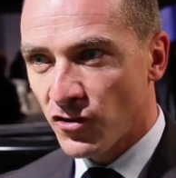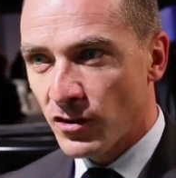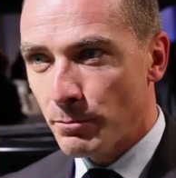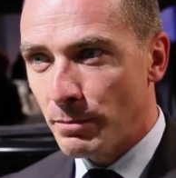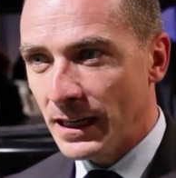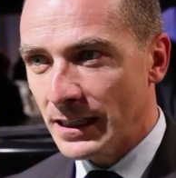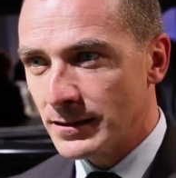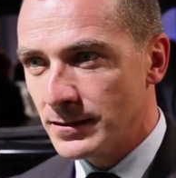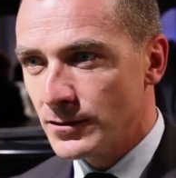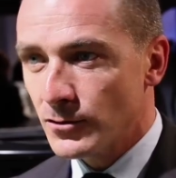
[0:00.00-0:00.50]
the
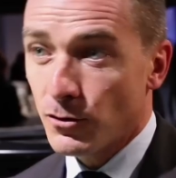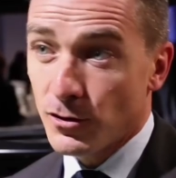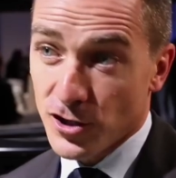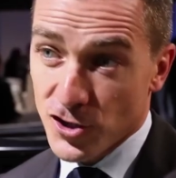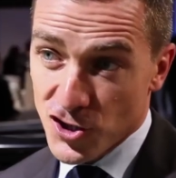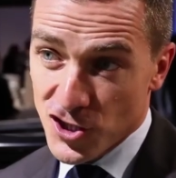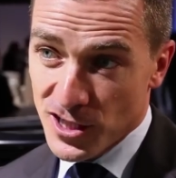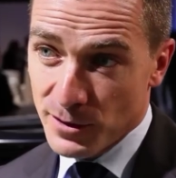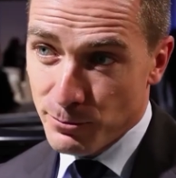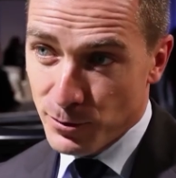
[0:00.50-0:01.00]
button, or
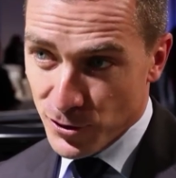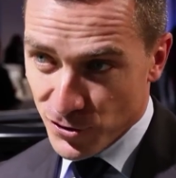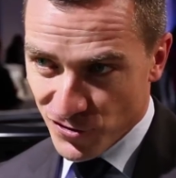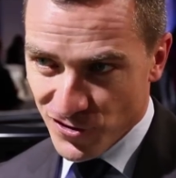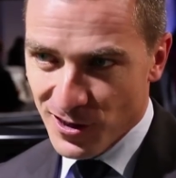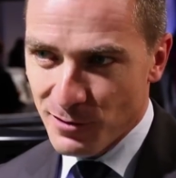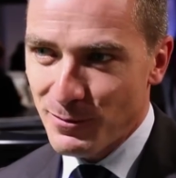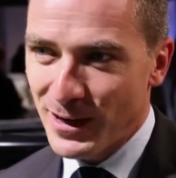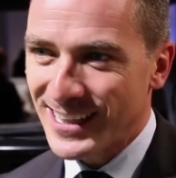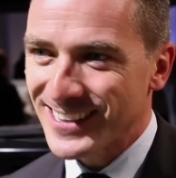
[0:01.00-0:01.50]
she pushes
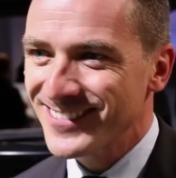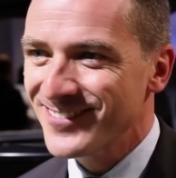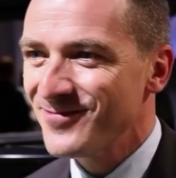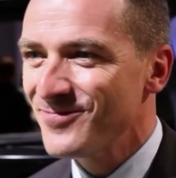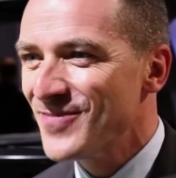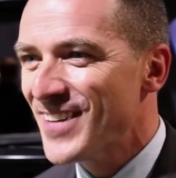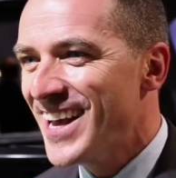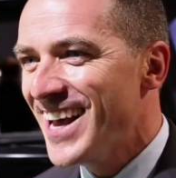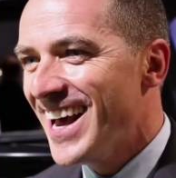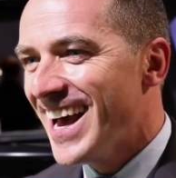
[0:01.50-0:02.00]
the button,
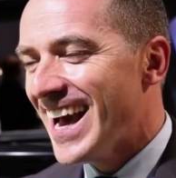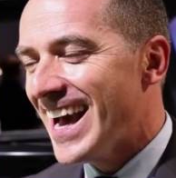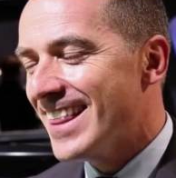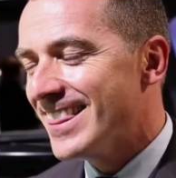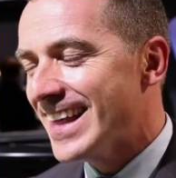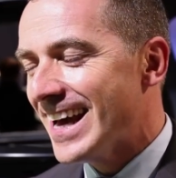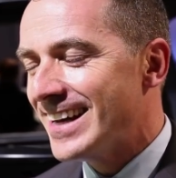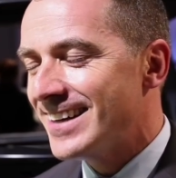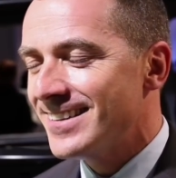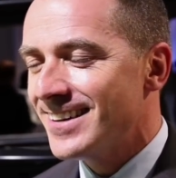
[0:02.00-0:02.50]
and
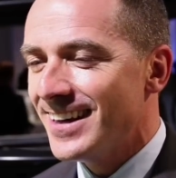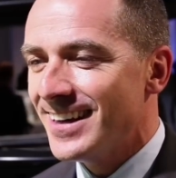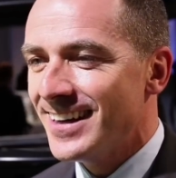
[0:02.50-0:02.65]
then